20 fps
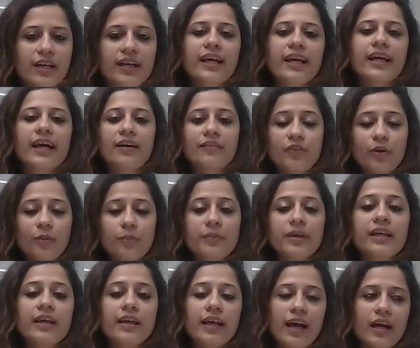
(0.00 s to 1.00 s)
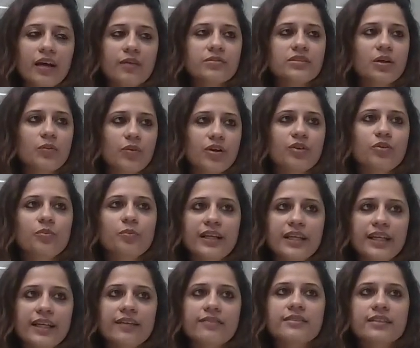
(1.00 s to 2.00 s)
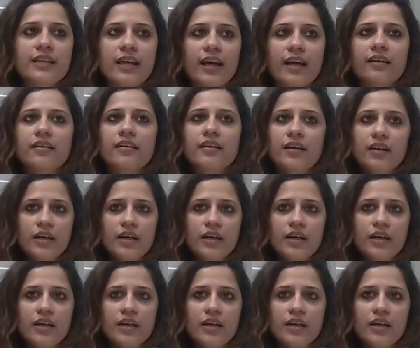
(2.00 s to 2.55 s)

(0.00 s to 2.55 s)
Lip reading: Like for me, I'm someone who believes that